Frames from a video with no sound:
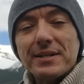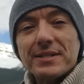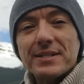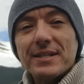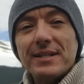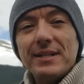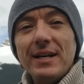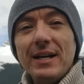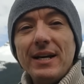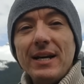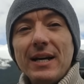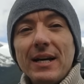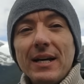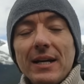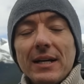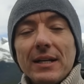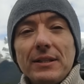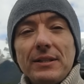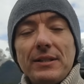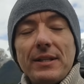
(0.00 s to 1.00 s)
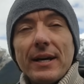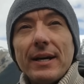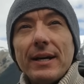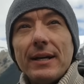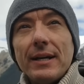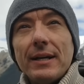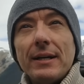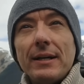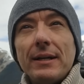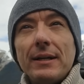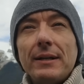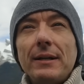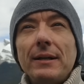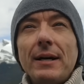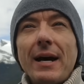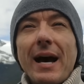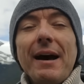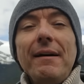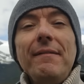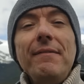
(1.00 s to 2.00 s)
medicine, the
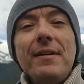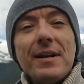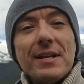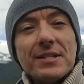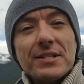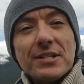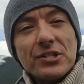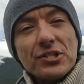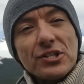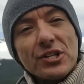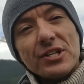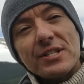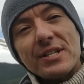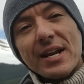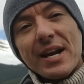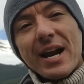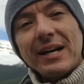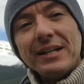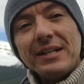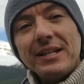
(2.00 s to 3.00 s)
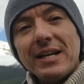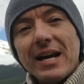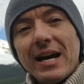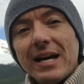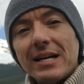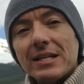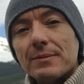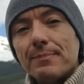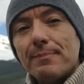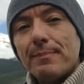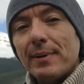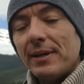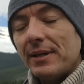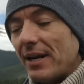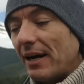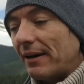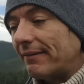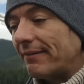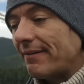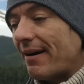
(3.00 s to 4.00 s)
evidence suggests that honey has
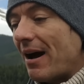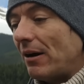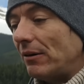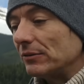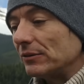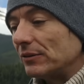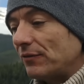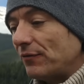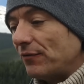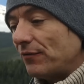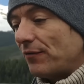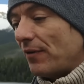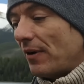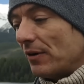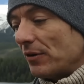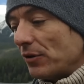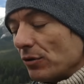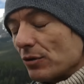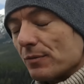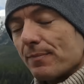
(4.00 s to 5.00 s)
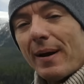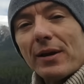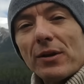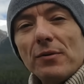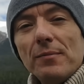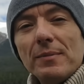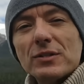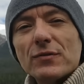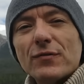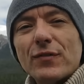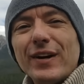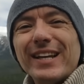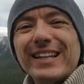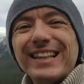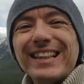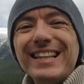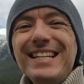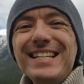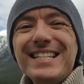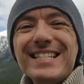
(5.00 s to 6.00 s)
been around, used by humans for
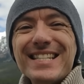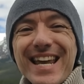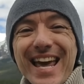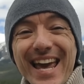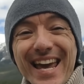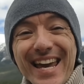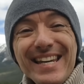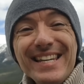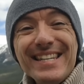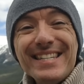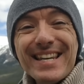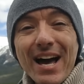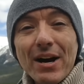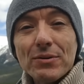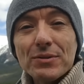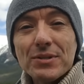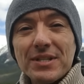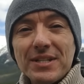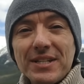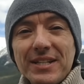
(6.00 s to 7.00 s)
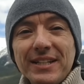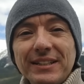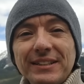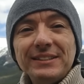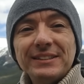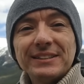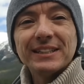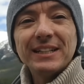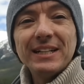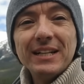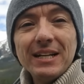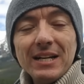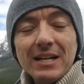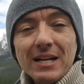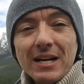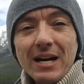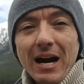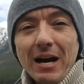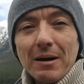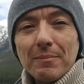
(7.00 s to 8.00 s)
at least 8,000 years.
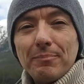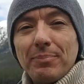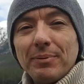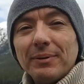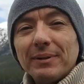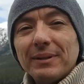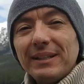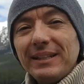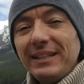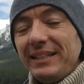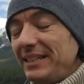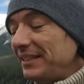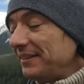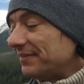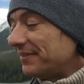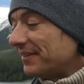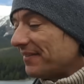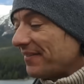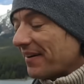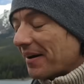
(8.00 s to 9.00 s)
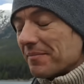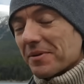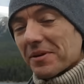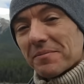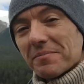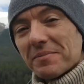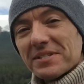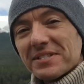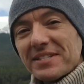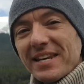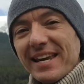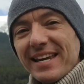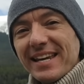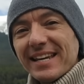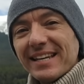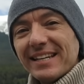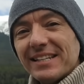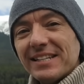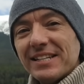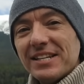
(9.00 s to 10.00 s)
I believe, if I'm not
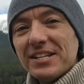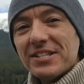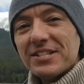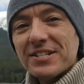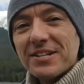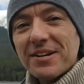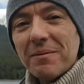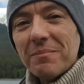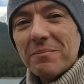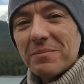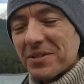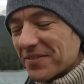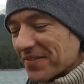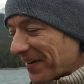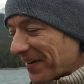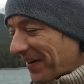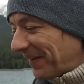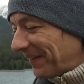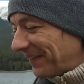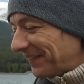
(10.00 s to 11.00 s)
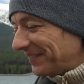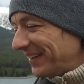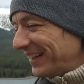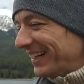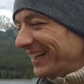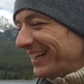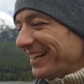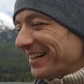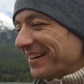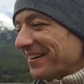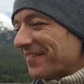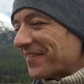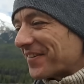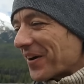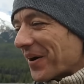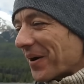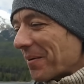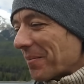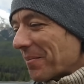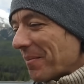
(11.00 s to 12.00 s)
mistaken, this comes from,
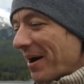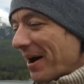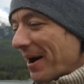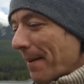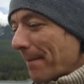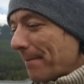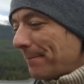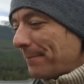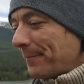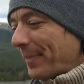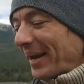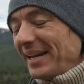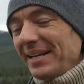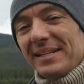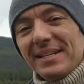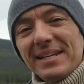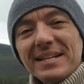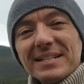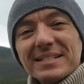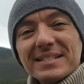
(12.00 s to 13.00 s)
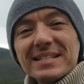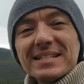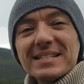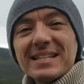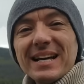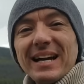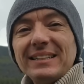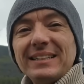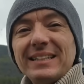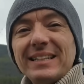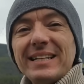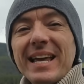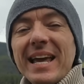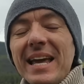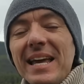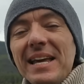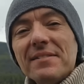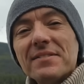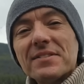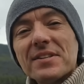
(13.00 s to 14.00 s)
from paintings inside
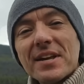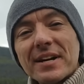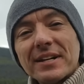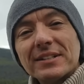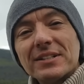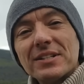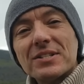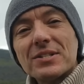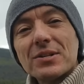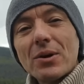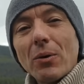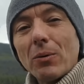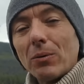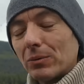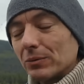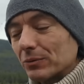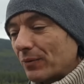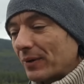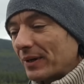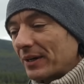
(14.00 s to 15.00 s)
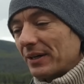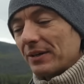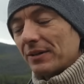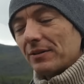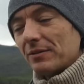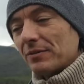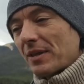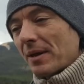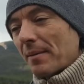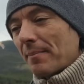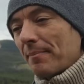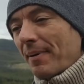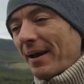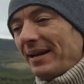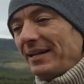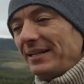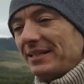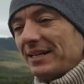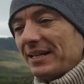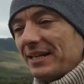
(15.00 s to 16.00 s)
caves that are this old, where the
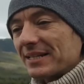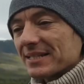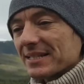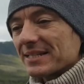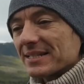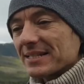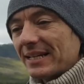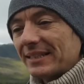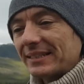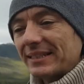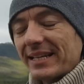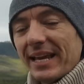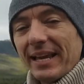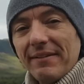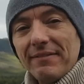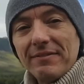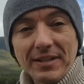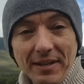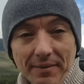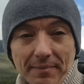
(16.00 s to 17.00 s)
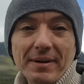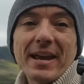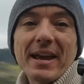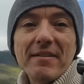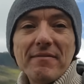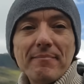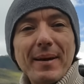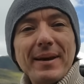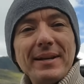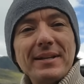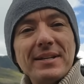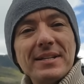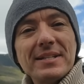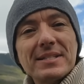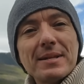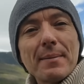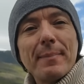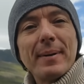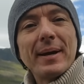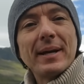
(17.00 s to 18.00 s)
paintings inside cave, the cave paintings
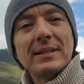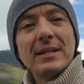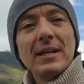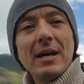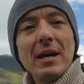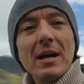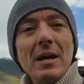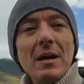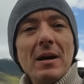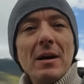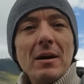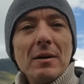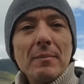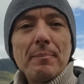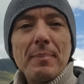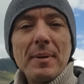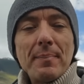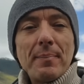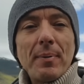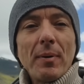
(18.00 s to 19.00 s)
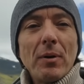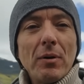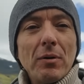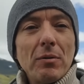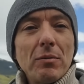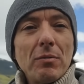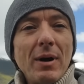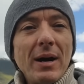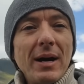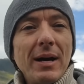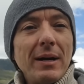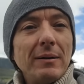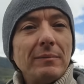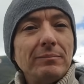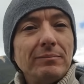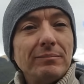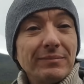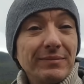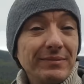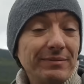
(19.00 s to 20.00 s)
depict people um,
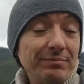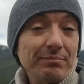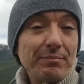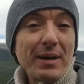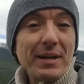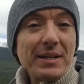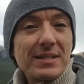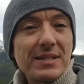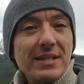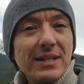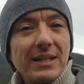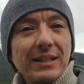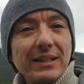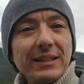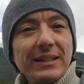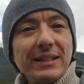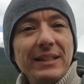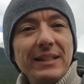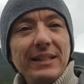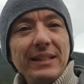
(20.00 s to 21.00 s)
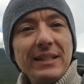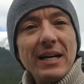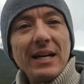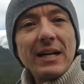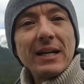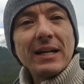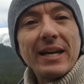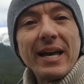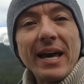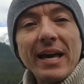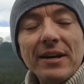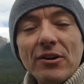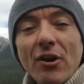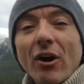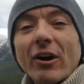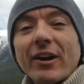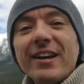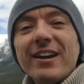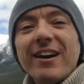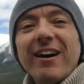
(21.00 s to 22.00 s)
basically uh, get
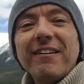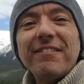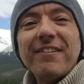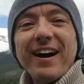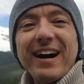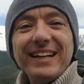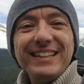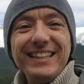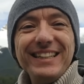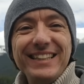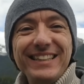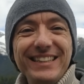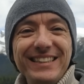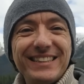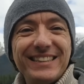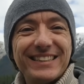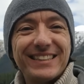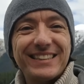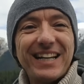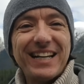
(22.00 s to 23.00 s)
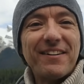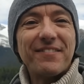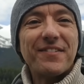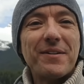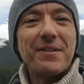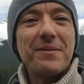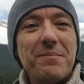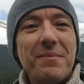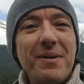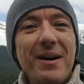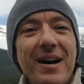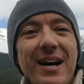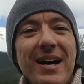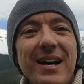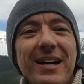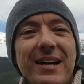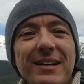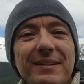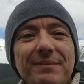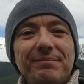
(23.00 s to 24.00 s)
knocking off honeys uh, from
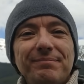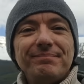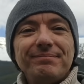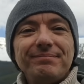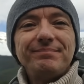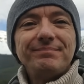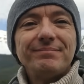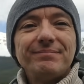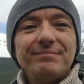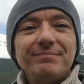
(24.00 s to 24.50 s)
um,